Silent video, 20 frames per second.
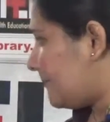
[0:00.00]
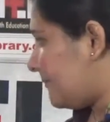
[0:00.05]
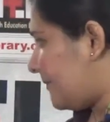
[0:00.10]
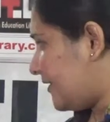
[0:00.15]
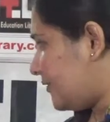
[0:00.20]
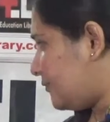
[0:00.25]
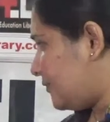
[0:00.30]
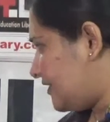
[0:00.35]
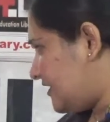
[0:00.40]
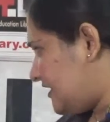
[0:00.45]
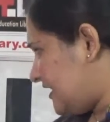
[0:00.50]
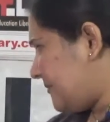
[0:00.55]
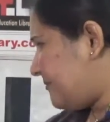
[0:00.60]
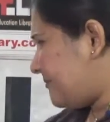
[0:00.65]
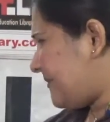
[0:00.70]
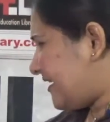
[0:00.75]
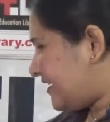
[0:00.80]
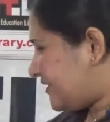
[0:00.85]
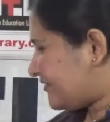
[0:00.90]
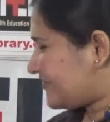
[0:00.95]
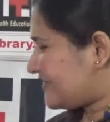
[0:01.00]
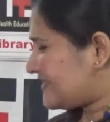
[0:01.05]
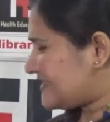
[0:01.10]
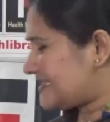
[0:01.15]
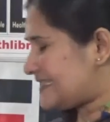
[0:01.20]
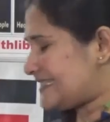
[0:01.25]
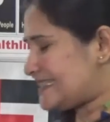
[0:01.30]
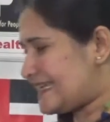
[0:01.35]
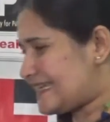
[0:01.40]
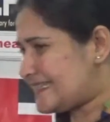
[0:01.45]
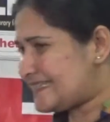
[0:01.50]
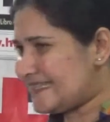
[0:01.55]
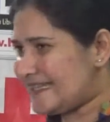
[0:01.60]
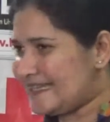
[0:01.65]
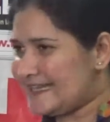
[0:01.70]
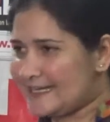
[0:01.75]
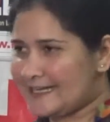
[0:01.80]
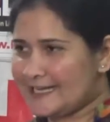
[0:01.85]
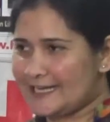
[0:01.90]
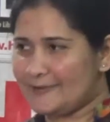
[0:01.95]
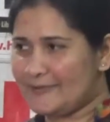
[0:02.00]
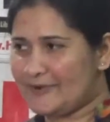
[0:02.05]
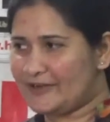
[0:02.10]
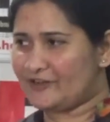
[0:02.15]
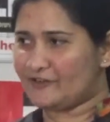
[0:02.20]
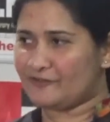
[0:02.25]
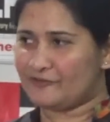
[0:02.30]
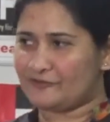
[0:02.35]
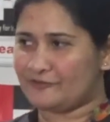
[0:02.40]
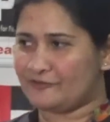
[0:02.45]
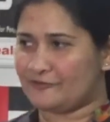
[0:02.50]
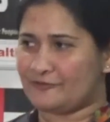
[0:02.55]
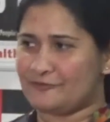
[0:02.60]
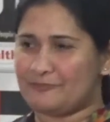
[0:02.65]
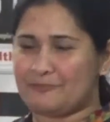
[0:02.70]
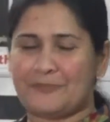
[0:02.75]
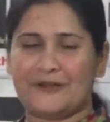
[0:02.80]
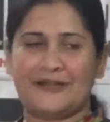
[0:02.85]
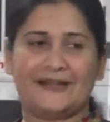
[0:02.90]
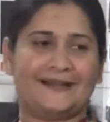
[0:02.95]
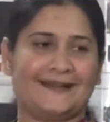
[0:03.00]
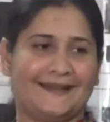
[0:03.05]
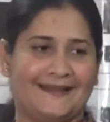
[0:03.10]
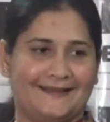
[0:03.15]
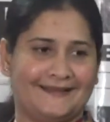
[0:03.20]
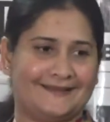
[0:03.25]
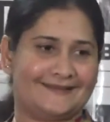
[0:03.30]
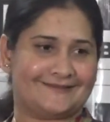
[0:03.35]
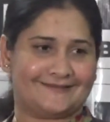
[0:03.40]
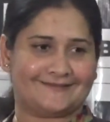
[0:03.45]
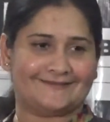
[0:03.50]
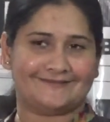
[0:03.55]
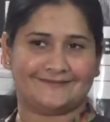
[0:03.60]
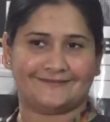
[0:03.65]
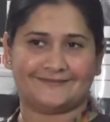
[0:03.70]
But with deep metaphors, it takes a little bit of building.